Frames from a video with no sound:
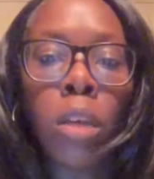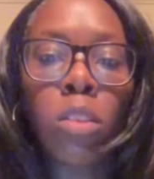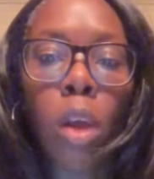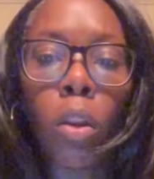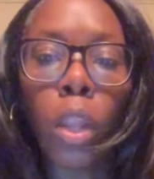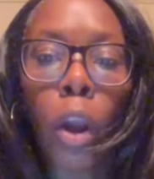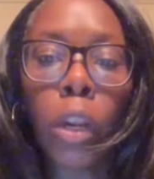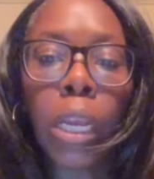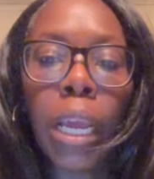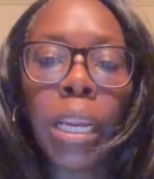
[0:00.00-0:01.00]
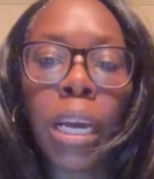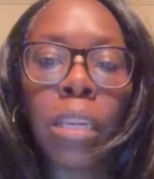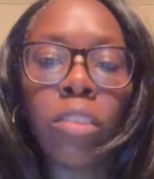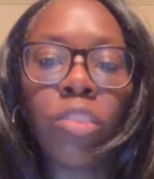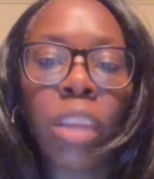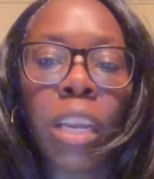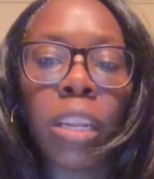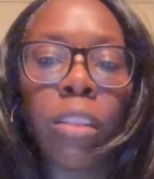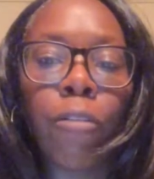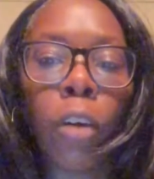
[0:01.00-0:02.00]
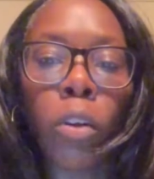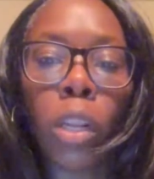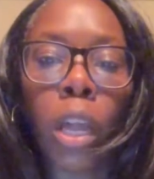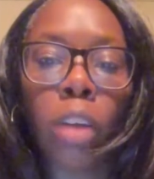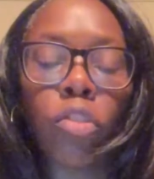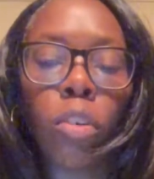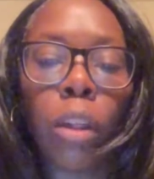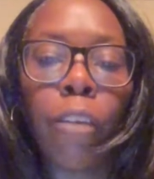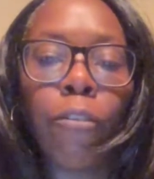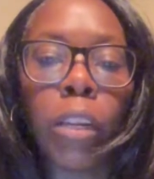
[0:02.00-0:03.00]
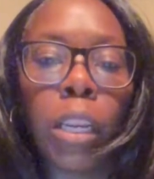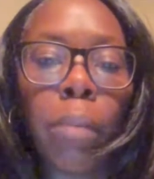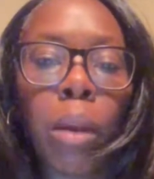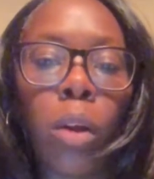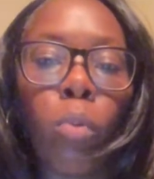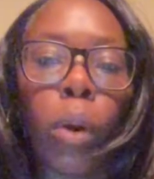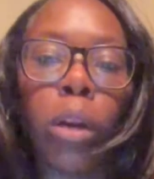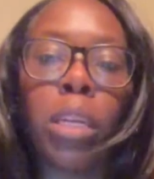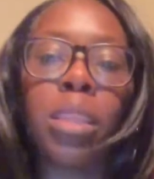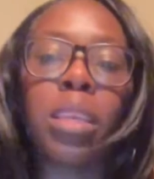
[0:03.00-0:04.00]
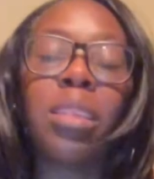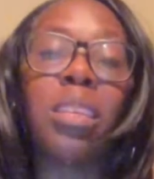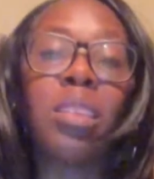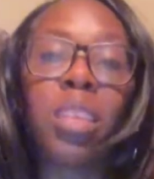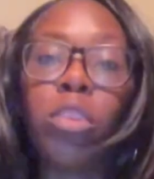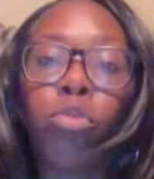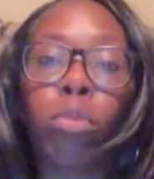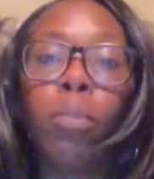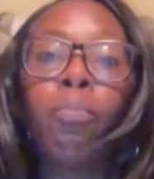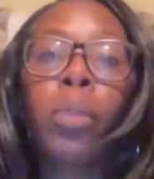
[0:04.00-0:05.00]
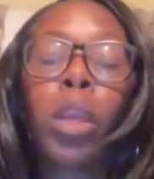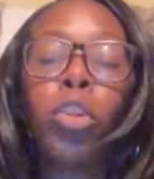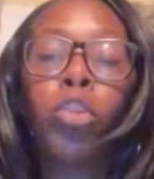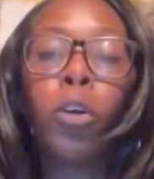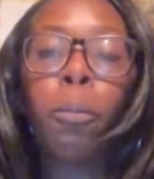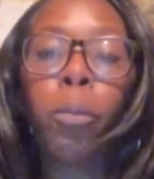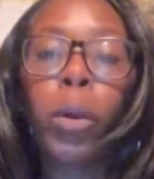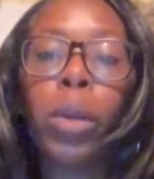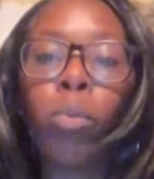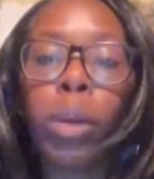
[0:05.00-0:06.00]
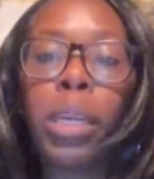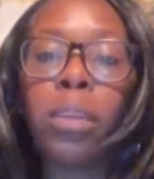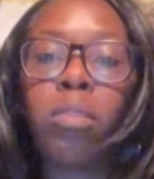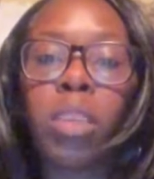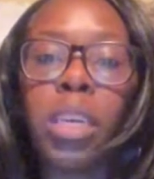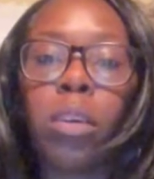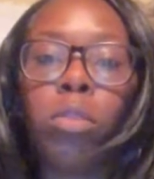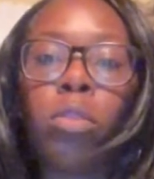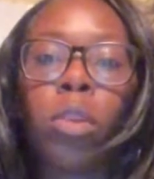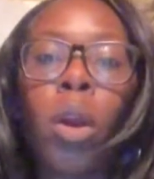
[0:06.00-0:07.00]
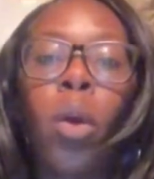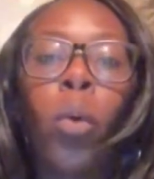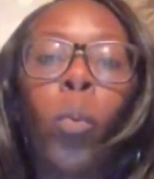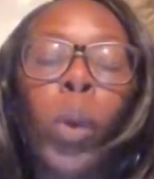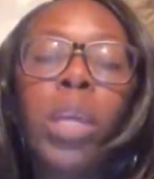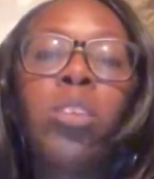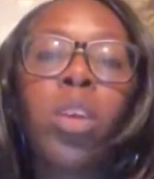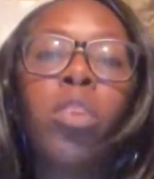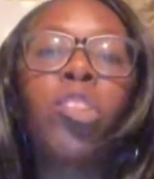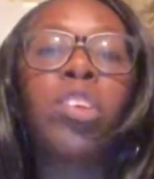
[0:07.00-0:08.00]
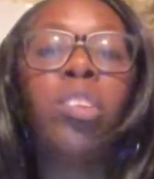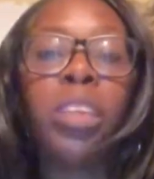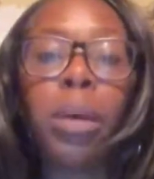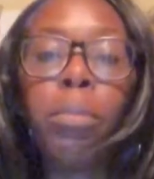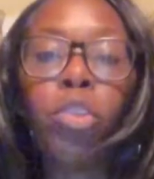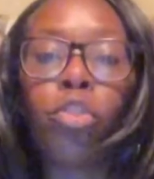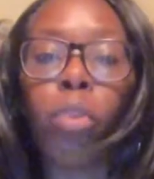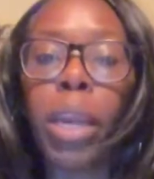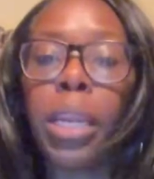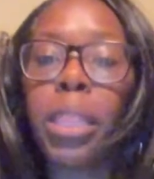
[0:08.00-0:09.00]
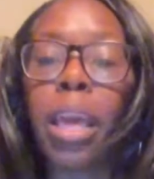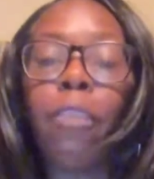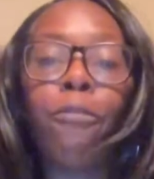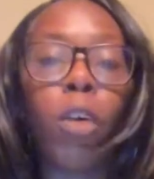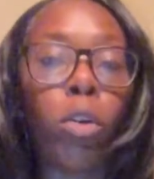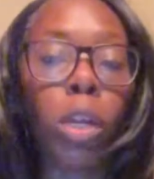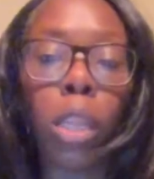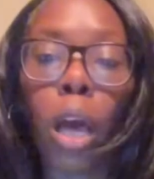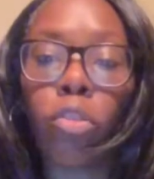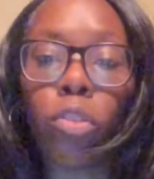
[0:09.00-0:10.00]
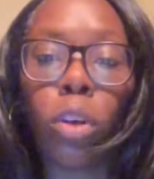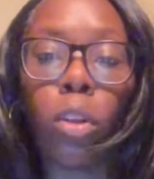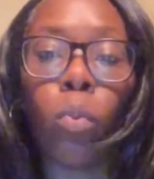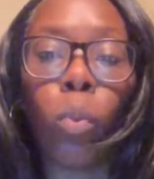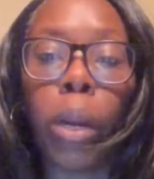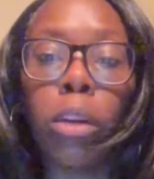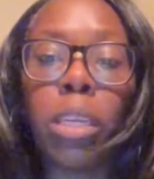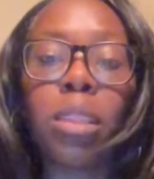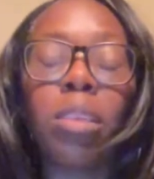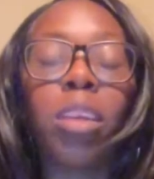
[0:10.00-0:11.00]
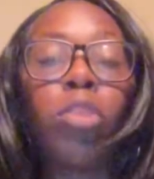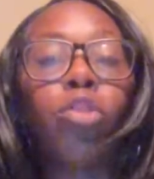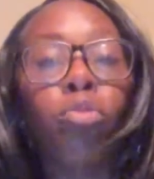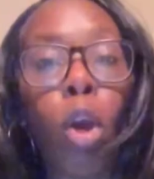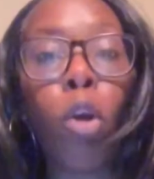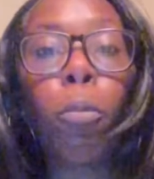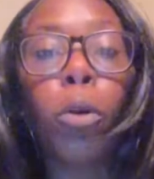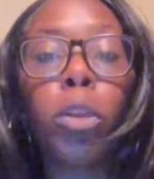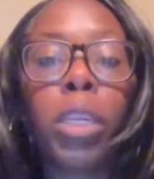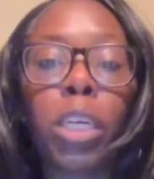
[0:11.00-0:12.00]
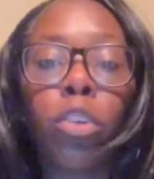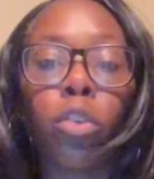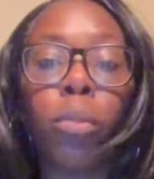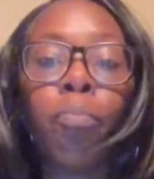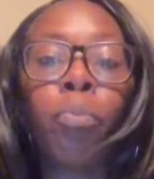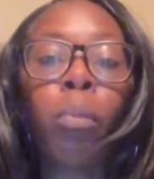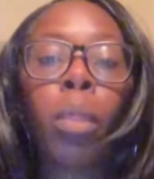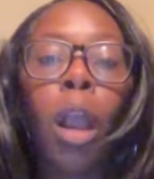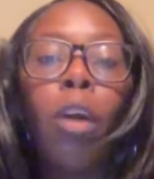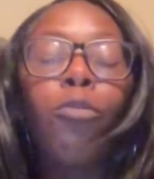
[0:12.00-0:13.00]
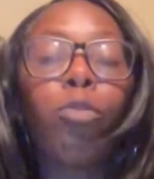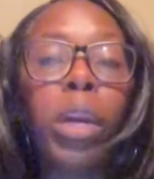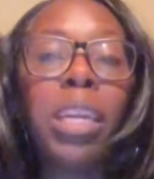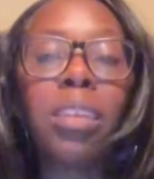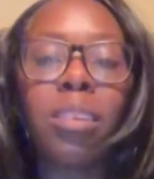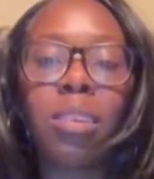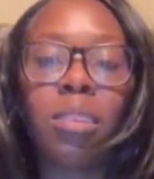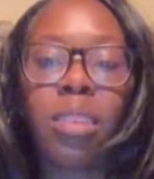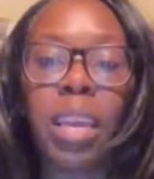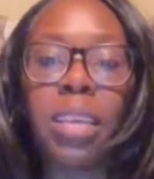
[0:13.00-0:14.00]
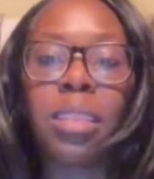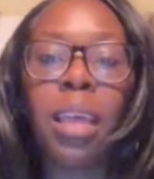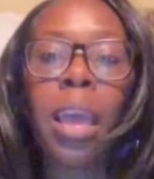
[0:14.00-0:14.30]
So learning and understanding the phonological and phonemic awareness is essential to pre-reading skills. Research has demonstrated that phonological awareness is a strong predictor of reading success.